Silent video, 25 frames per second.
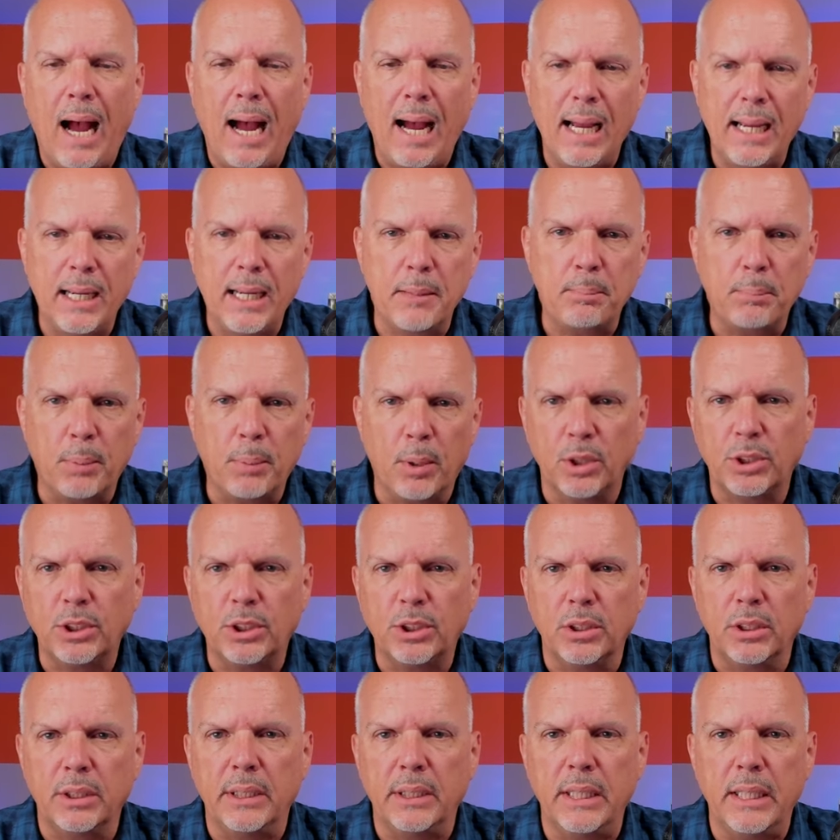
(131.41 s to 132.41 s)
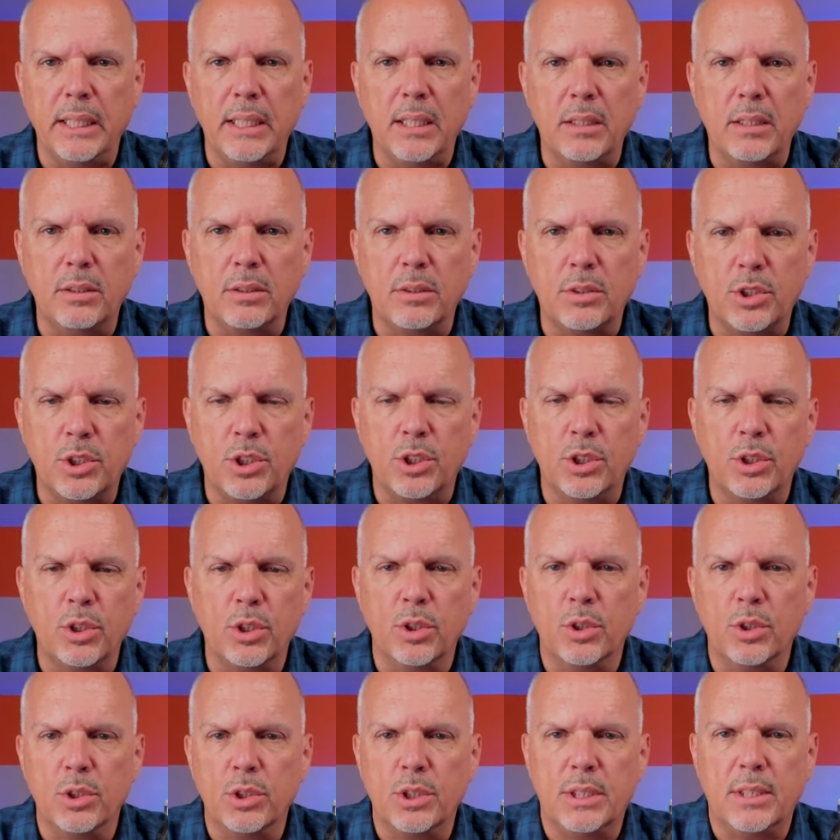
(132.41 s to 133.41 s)
I personally
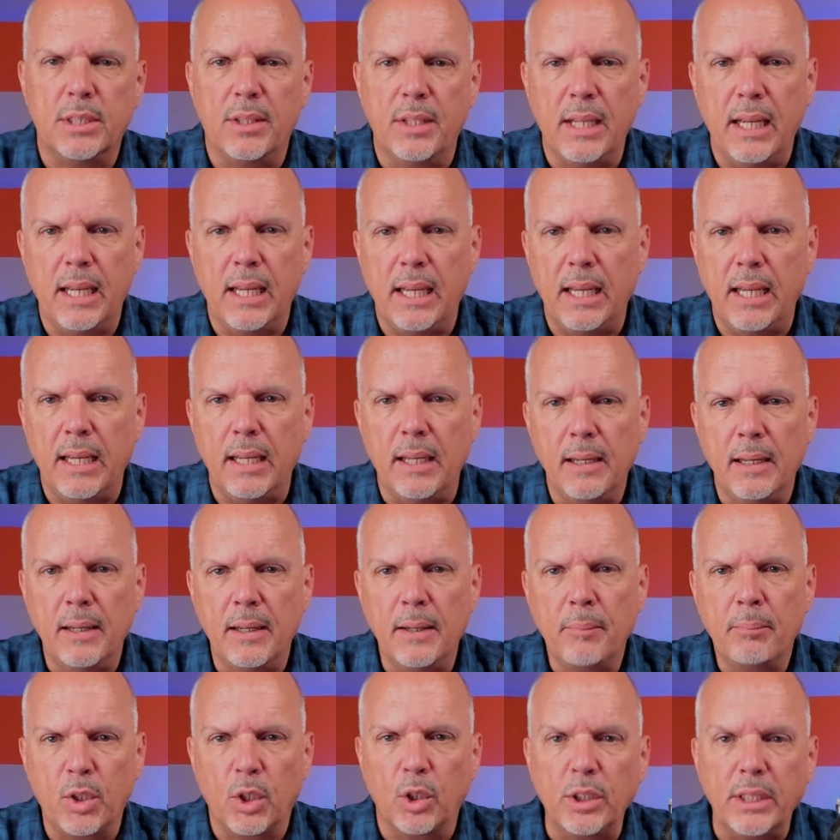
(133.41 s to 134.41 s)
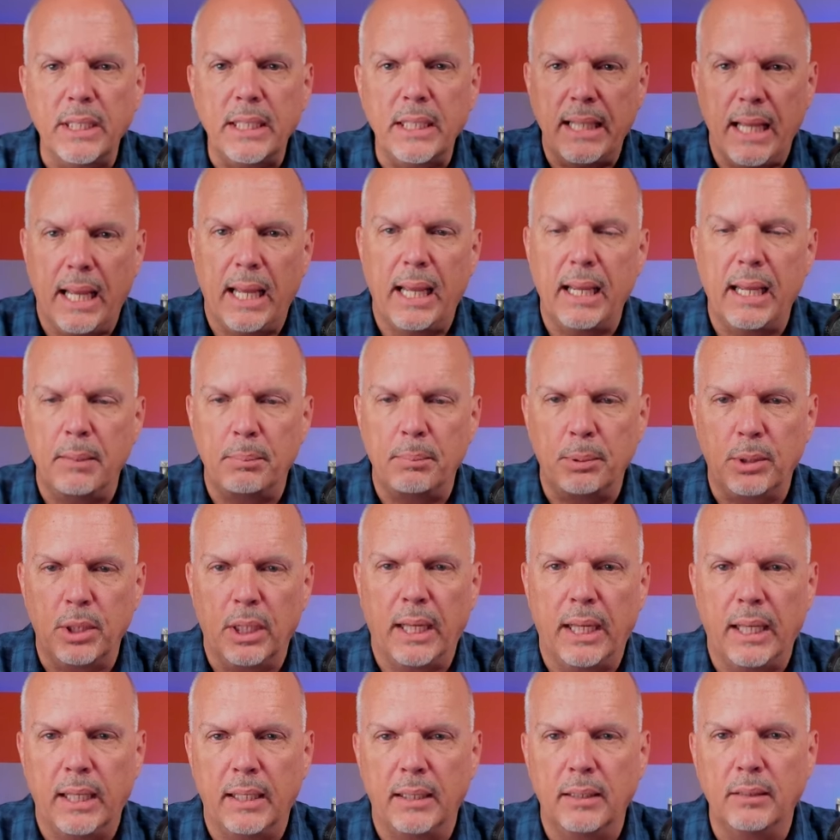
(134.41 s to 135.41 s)
choose the thirty day
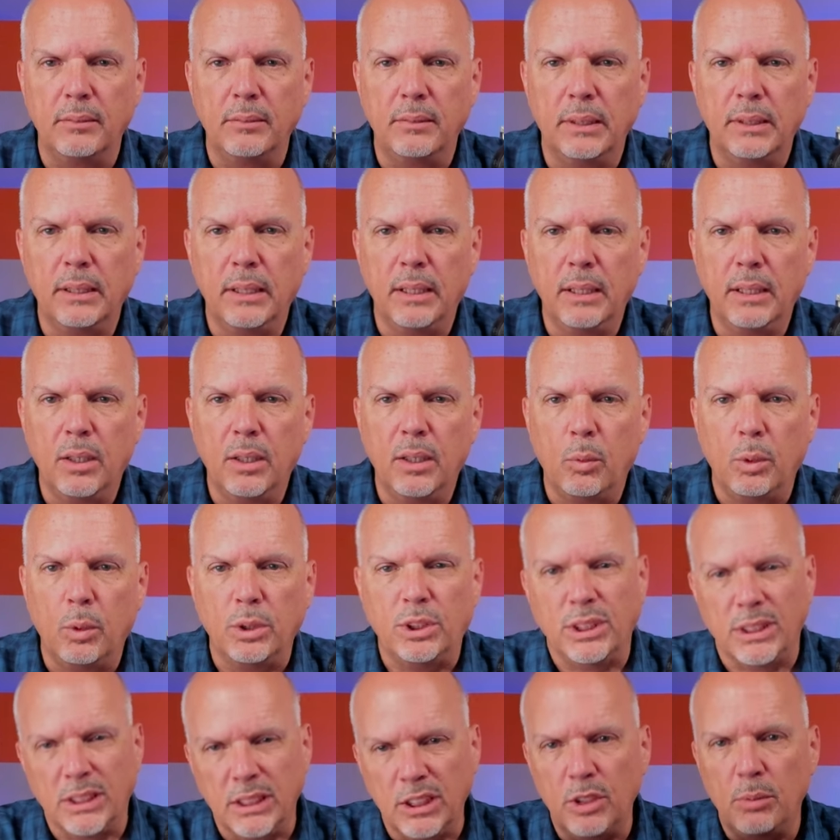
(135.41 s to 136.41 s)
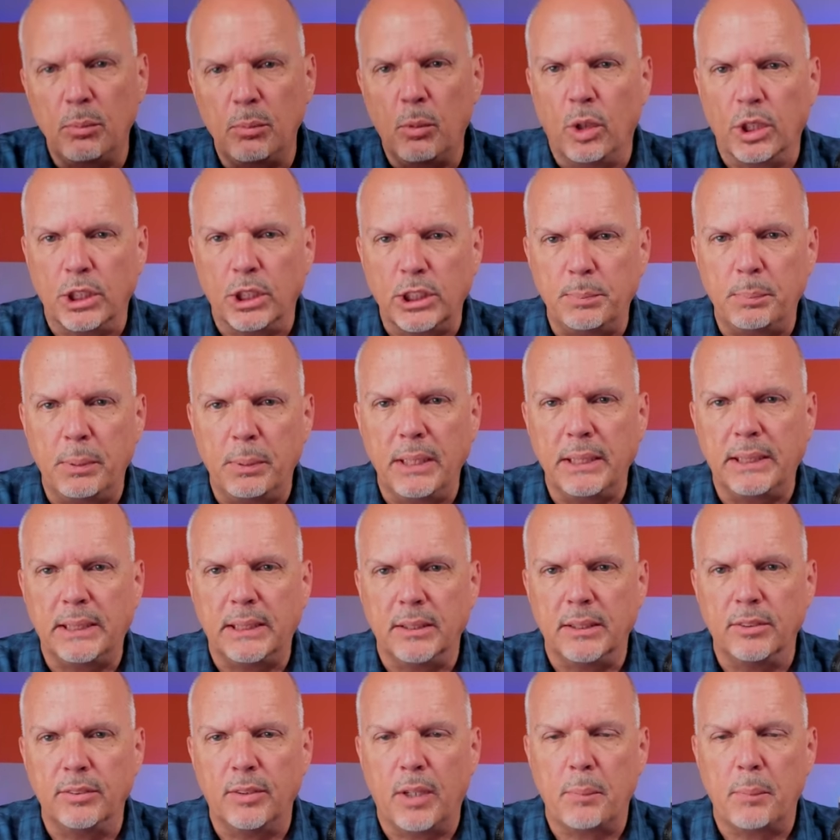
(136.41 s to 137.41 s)
plan, which is a little more
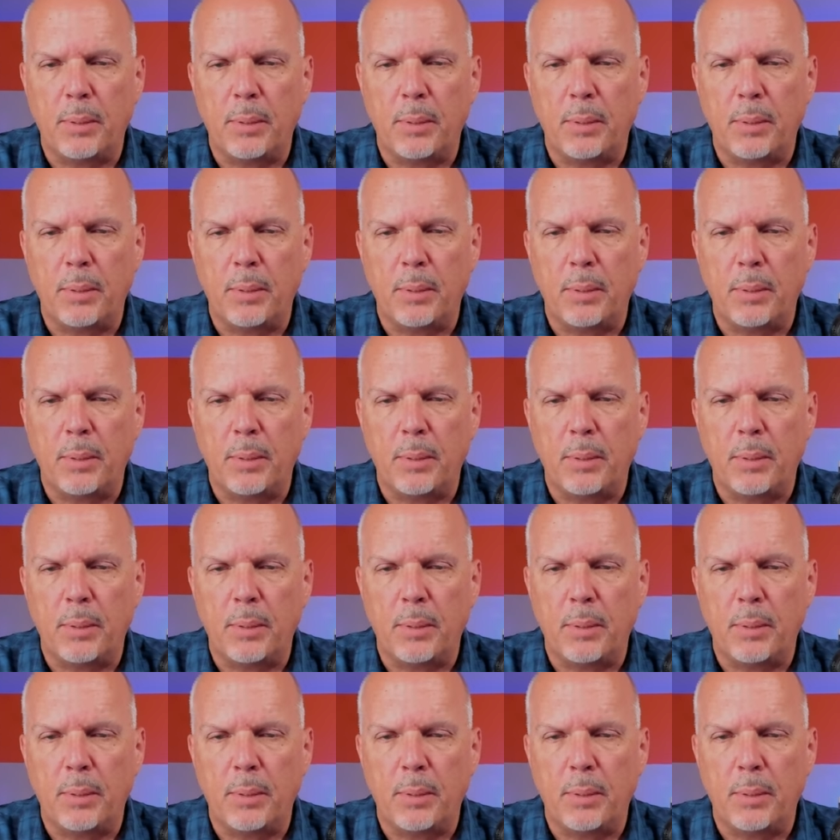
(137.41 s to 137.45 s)
expensive.